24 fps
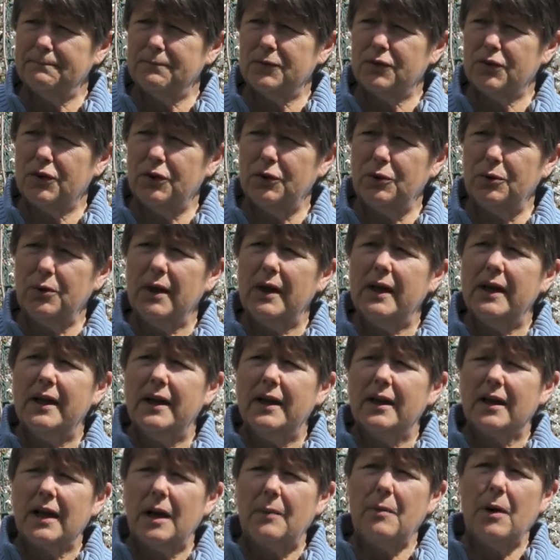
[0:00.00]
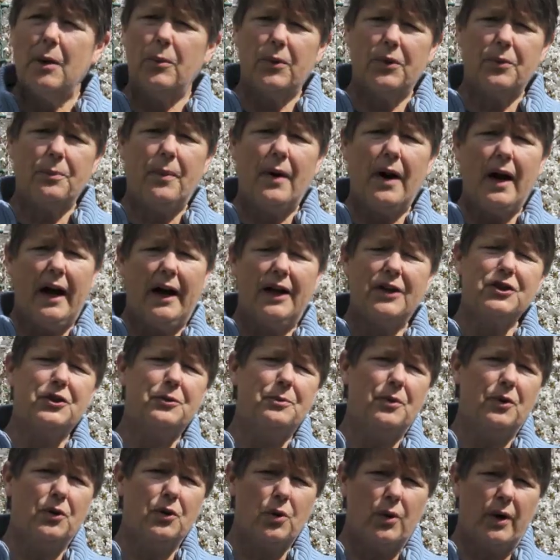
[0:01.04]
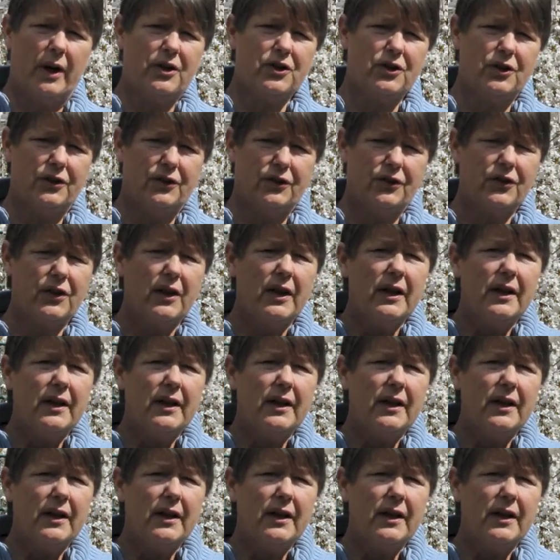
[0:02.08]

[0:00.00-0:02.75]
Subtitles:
to come up with possible questions.